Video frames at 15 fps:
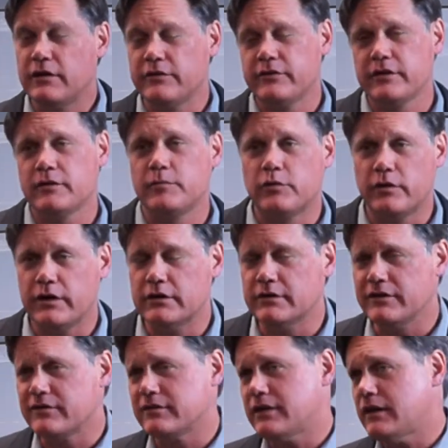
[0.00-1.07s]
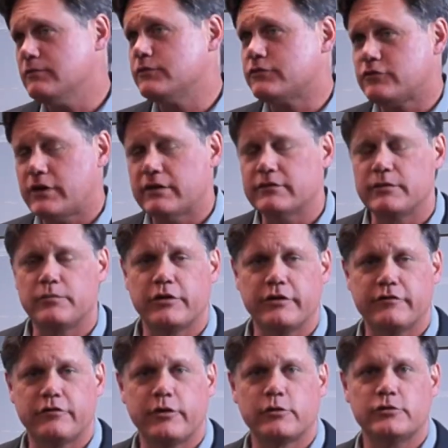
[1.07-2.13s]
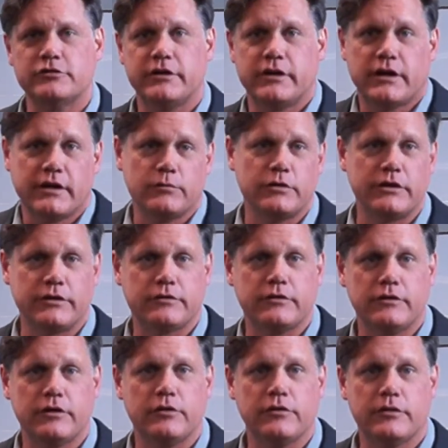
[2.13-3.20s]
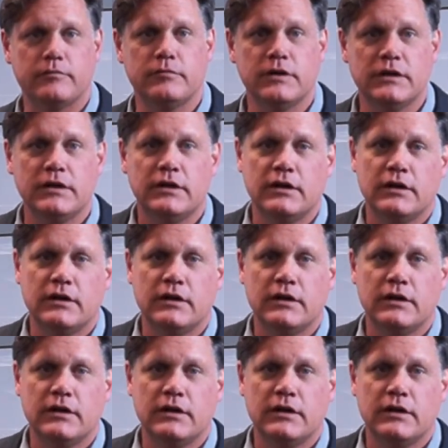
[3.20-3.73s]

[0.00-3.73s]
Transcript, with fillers: on Singapore Airlines, because I was traveling pretty frequently and I would get to know them.